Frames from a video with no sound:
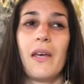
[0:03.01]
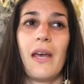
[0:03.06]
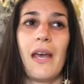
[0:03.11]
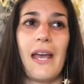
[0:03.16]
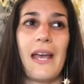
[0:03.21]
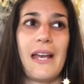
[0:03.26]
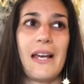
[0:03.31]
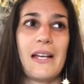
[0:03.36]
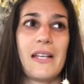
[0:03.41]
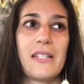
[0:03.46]

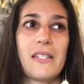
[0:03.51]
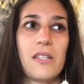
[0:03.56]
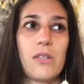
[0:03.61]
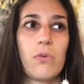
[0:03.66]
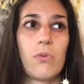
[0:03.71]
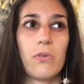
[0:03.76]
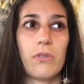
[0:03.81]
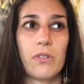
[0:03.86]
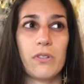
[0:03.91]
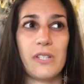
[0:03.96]
And in
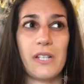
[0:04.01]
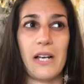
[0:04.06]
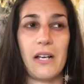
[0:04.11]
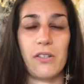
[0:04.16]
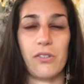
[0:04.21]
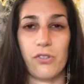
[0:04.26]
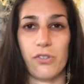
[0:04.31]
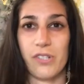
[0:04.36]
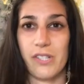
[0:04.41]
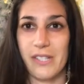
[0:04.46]
order to
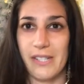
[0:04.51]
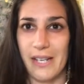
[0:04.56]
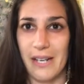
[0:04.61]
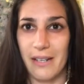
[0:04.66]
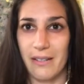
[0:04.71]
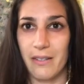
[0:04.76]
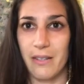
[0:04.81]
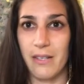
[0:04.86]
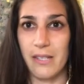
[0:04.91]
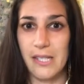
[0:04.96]

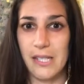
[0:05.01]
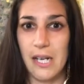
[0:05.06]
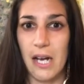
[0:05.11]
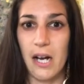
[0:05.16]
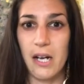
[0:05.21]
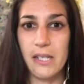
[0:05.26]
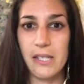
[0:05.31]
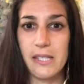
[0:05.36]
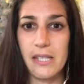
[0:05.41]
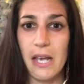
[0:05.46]
understand this
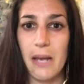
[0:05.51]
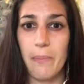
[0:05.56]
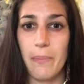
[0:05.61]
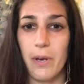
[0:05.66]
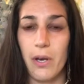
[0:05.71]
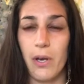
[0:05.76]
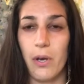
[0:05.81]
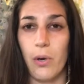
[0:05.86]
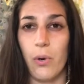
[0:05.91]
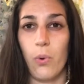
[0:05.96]
concept,
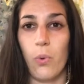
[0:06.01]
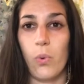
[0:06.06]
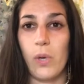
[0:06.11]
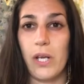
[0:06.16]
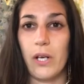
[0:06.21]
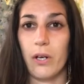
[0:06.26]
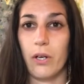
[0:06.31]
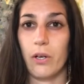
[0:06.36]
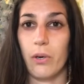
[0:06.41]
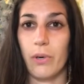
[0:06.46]
we
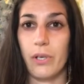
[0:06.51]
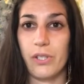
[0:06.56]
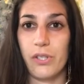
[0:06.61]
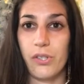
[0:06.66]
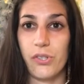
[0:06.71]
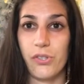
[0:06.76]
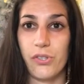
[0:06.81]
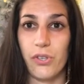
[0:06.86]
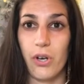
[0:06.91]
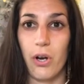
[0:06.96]
are going to
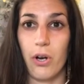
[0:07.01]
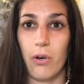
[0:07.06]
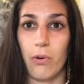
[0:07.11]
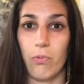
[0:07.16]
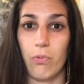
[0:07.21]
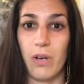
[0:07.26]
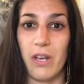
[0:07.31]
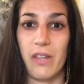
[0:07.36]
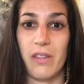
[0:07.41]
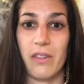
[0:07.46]
start
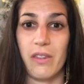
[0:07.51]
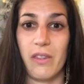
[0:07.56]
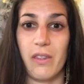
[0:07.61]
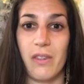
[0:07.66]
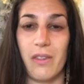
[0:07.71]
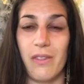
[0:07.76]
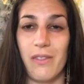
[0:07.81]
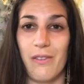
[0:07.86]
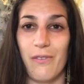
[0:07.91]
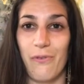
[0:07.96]
with
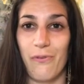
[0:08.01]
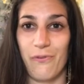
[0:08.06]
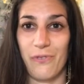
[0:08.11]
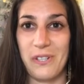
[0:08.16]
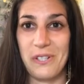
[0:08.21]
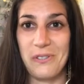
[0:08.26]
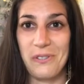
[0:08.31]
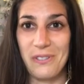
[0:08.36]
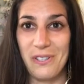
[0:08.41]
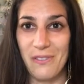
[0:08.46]
the
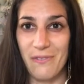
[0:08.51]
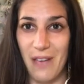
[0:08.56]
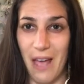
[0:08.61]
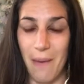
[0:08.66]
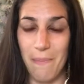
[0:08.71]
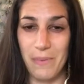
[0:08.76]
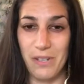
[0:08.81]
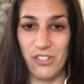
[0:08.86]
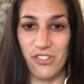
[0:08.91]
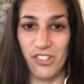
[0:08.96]
field of
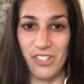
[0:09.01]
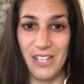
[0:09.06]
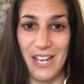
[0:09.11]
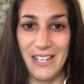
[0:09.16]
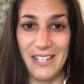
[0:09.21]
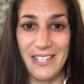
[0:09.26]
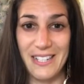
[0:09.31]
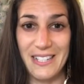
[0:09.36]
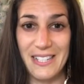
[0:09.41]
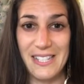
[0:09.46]

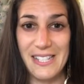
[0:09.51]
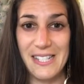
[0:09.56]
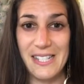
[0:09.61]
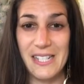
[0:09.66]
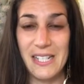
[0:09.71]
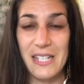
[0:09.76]
epigenetics.